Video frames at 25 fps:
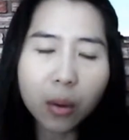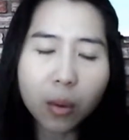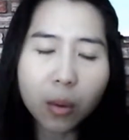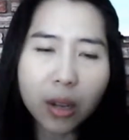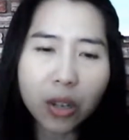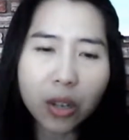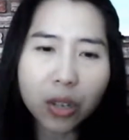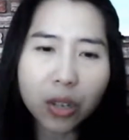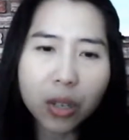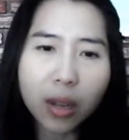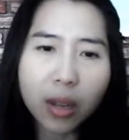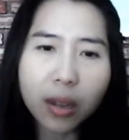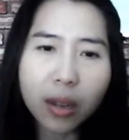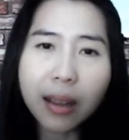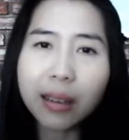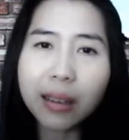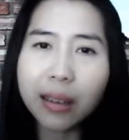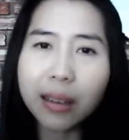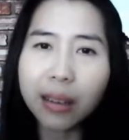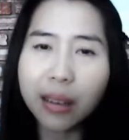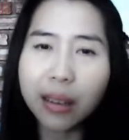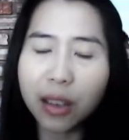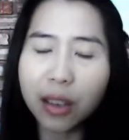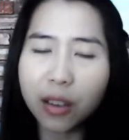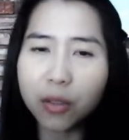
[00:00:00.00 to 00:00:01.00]
question
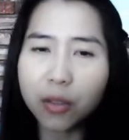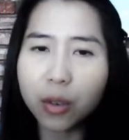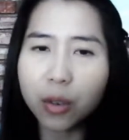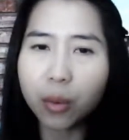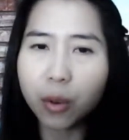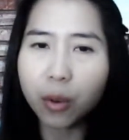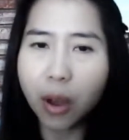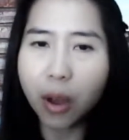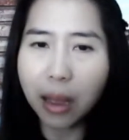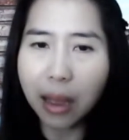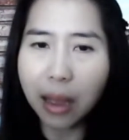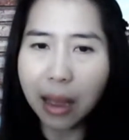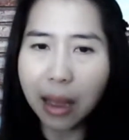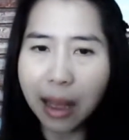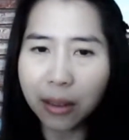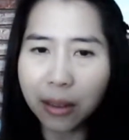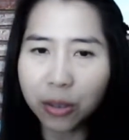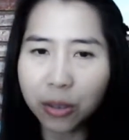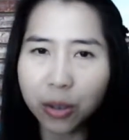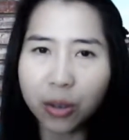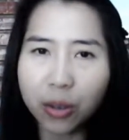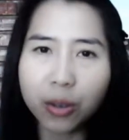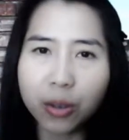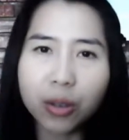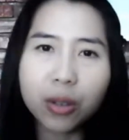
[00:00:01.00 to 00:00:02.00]
and give your
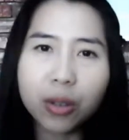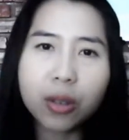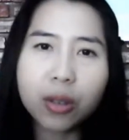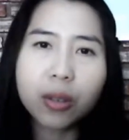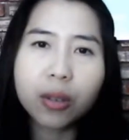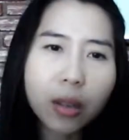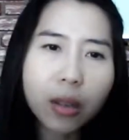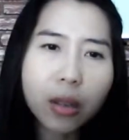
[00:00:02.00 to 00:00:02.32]
answers.